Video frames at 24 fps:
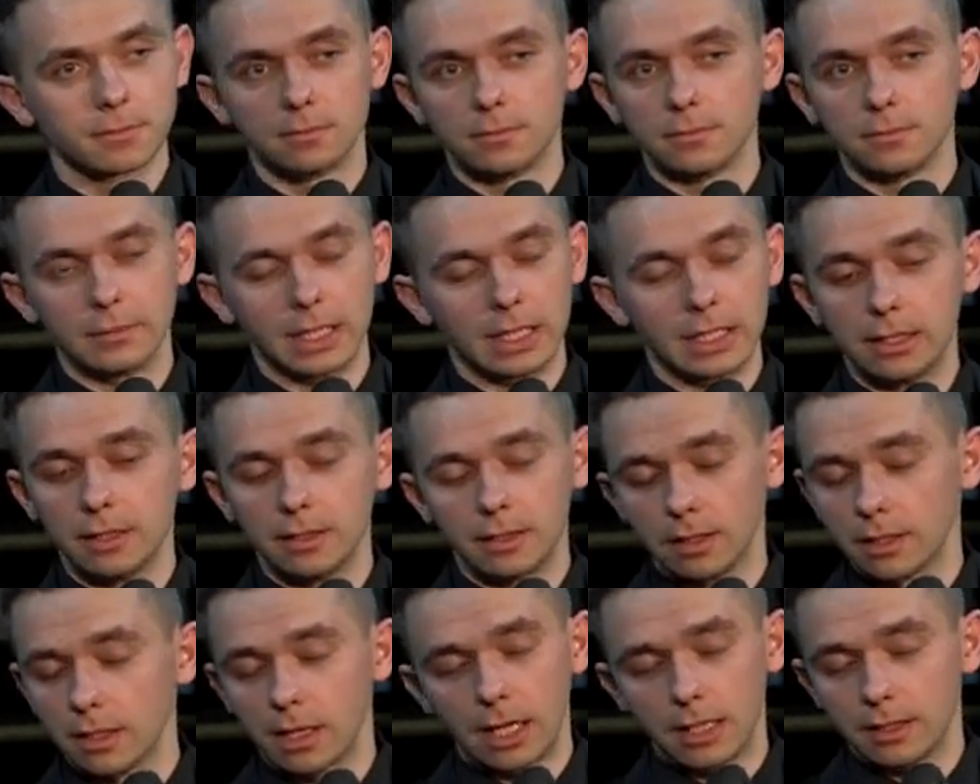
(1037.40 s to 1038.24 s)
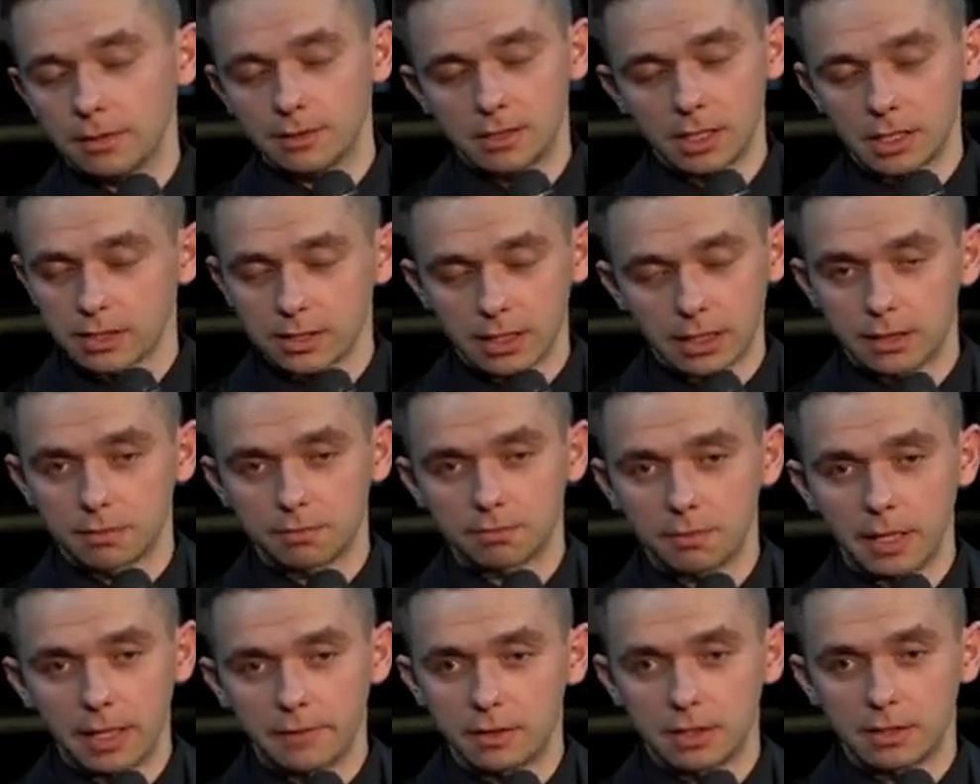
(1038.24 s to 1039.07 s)
And I just like
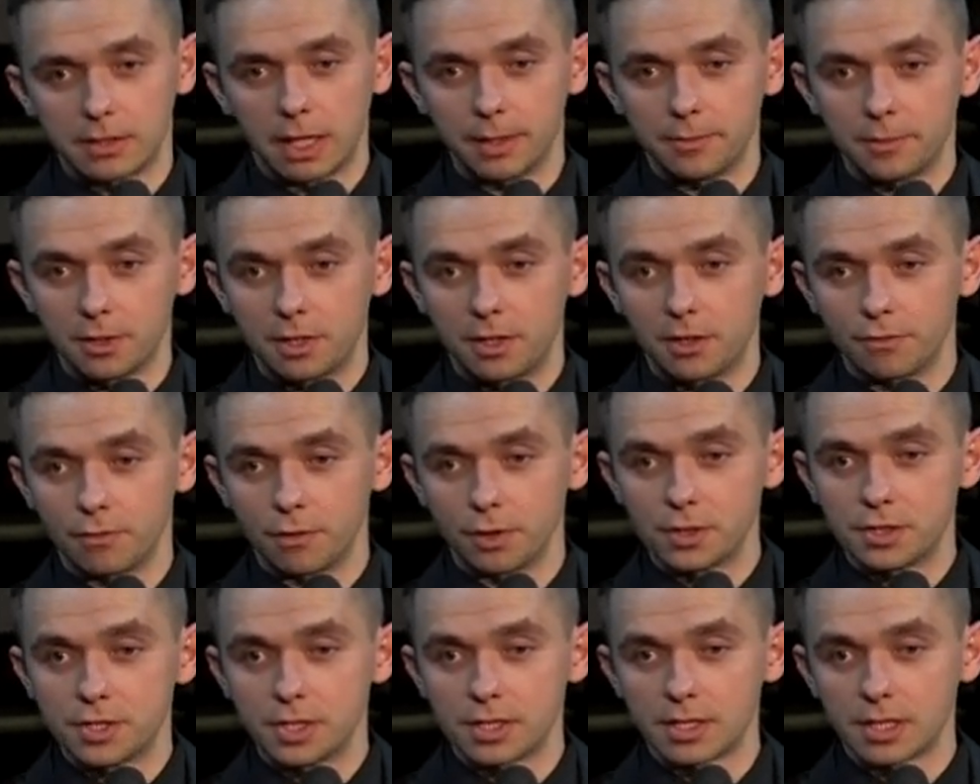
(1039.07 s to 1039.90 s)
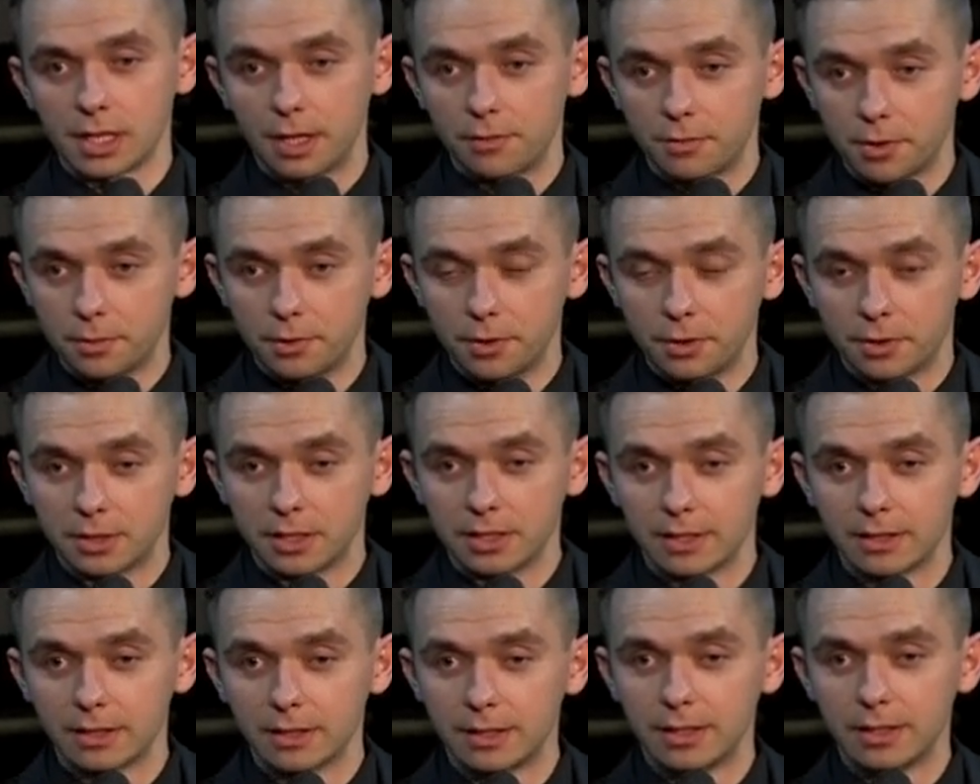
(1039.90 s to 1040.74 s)
every time you hear voices, I rebuked it.